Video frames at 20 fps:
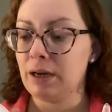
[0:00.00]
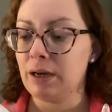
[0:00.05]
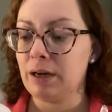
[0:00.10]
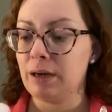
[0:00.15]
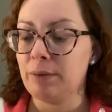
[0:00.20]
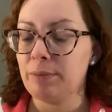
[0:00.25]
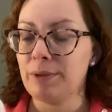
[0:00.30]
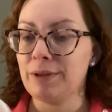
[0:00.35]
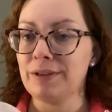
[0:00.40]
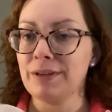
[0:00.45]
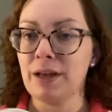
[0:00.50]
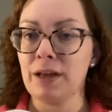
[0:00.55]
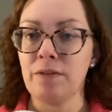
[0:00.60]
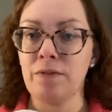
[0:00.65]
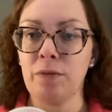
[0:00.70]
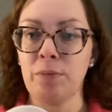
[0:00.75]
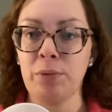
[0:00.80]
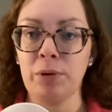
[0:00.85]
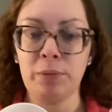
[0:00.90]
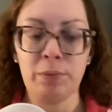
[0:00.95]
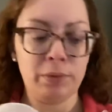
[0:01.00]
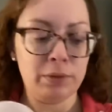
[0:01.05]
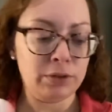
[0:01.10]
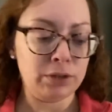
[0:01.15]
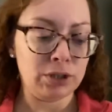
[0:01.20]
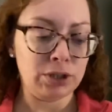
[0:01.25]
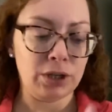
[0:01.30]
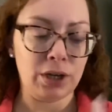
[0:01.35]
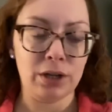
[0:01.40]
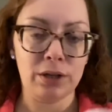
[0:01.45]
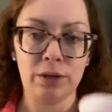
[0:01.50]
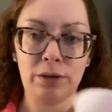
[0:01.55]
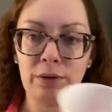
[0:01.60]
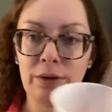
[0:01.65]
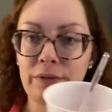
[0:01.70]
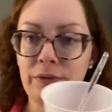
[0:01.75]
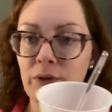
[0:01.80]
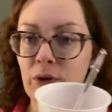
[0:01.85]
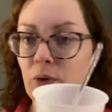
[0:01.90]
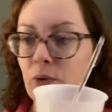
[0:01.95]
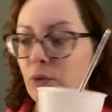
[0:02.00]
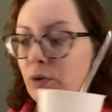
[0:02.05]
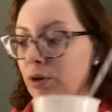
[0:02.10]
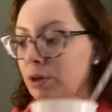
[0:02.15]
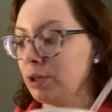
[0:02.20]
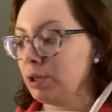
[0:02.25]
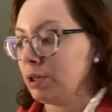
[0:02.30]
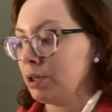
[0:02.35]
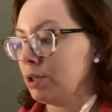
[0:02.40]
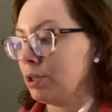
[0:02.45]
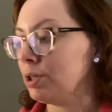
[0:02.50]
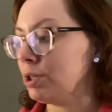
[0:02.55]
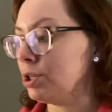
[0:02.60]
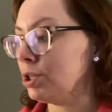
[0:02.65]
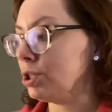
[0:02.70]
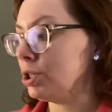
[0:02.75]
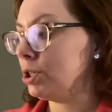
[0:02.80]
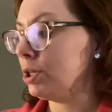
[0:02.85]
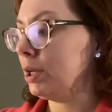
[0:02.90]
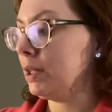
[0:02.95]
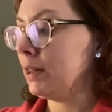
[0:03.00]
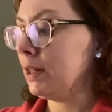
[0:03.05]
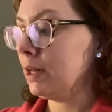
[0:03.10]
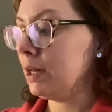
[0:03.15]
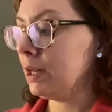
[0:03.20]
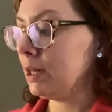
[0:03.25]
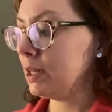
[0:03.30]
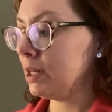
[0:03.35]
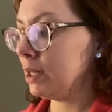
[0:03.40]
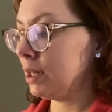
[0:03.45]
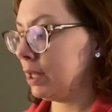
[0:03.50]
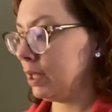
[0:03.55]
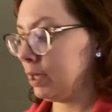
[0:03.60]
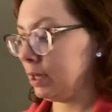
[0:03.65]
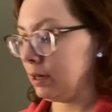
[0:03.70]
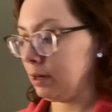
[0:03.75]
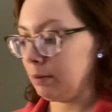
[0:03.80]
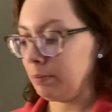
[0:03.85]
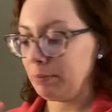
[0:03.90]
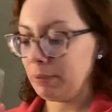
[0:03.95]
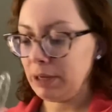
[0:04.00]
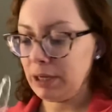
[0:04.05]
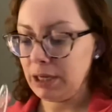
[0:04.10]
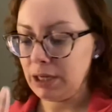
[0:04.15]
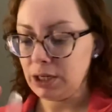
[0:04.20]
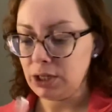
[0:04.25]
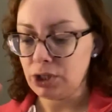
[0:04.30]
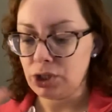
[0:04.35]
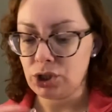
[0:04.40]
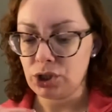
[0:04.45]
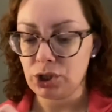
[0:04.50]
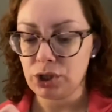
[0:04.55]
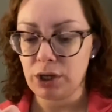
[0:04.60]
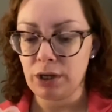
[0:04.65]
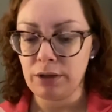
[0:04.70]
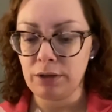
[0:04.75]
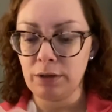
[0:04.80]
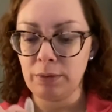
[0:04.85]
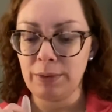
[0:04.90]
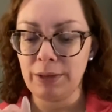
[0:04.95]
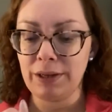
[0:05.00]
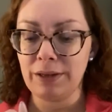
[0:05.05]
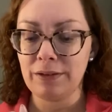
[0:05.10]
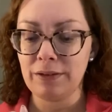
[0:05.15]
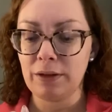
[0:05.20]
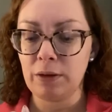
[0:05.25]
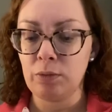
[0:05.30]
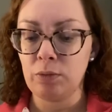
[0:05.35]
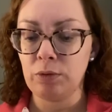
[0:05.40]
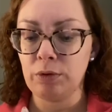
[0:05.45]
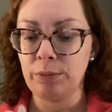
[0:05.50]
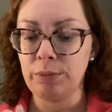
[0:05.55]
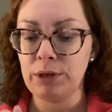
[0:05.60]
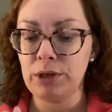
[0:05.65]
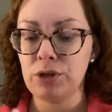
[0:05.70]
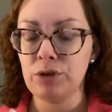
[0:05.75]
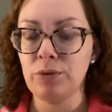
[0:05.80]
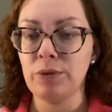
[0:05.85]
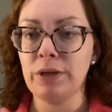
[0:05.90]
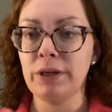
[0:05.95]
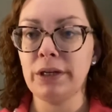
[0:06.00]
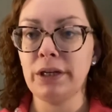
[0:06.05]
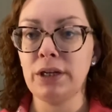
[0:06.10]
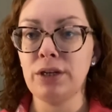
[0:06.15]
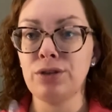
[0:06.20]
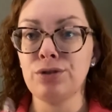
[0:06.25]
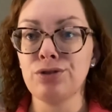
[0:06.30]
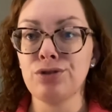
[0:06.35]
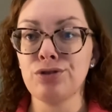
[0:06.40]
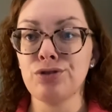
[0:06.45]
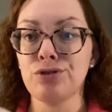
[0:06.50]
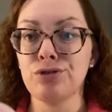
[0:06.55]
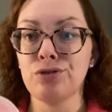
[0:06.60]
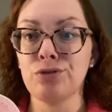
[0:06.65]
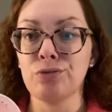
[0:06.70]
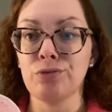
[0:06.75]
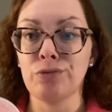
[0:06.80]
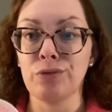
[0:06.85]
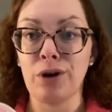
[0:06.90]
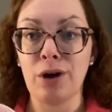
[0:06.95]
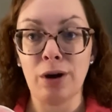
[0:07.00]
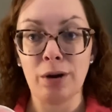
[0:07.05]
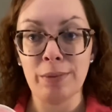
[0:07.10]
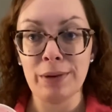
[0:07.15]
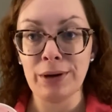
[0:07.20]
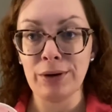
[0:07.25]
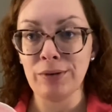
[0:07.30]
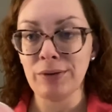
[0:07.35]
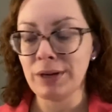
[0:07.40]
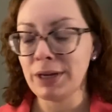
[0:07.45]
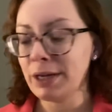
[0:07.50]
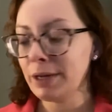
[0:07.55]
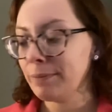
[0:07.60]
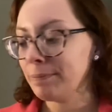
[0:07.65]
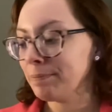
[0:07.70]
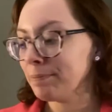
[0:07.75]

It's kind of a purplish color. We have an orange, and then I did like a pinkish color because I will be doing a strawberry.